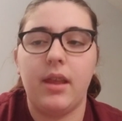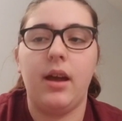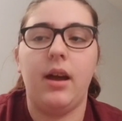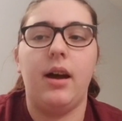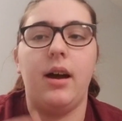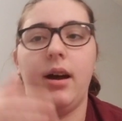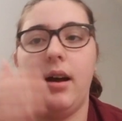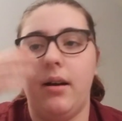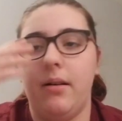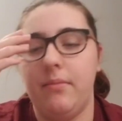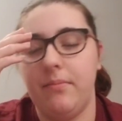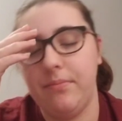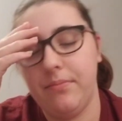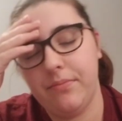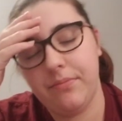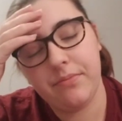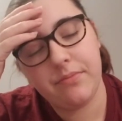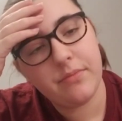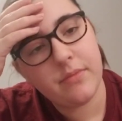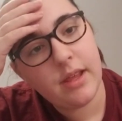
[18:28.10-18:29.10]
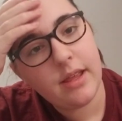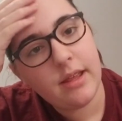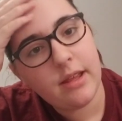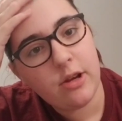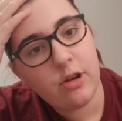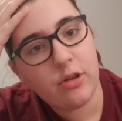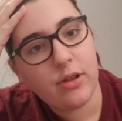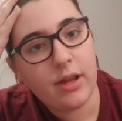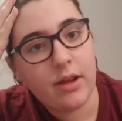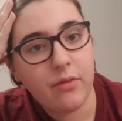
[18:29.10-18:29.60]
Um, and they
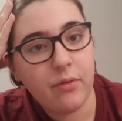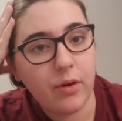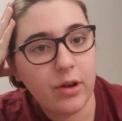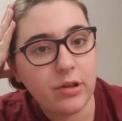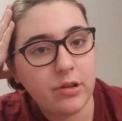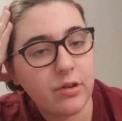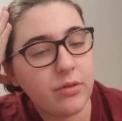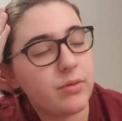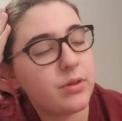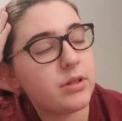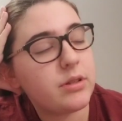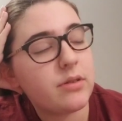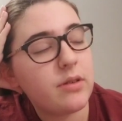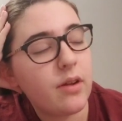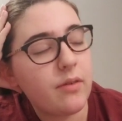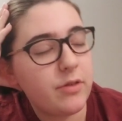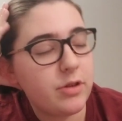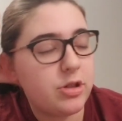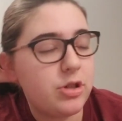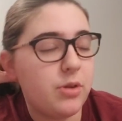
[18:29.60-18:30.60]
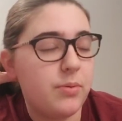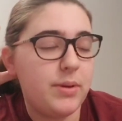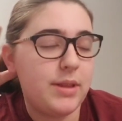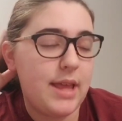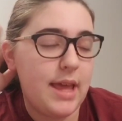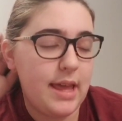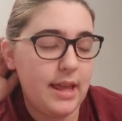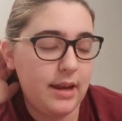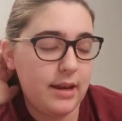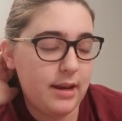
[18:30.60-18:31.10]
do like a voiceover and stuff and show what
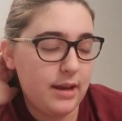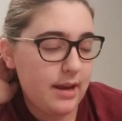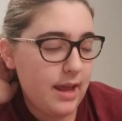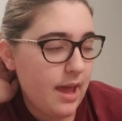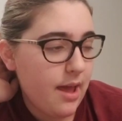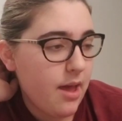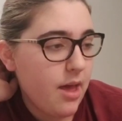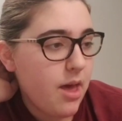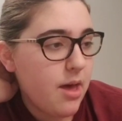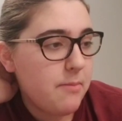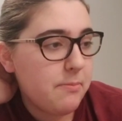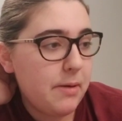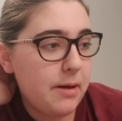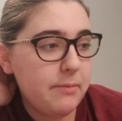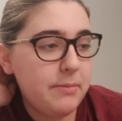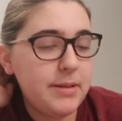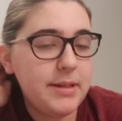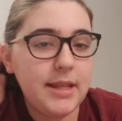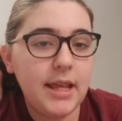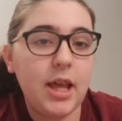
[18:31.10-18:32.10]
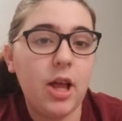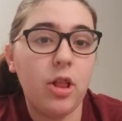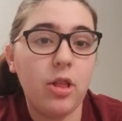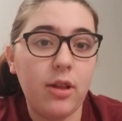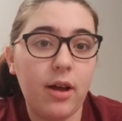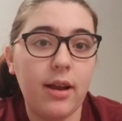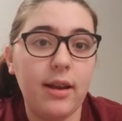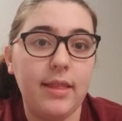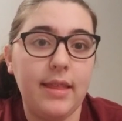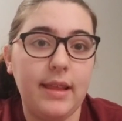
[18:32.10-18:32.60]
they eat in a day. But I've been seeing a
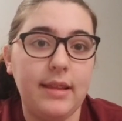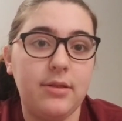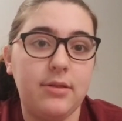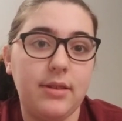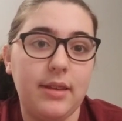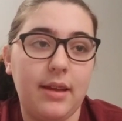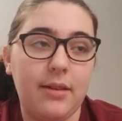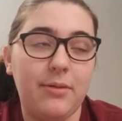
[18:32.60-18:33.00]
lot of these.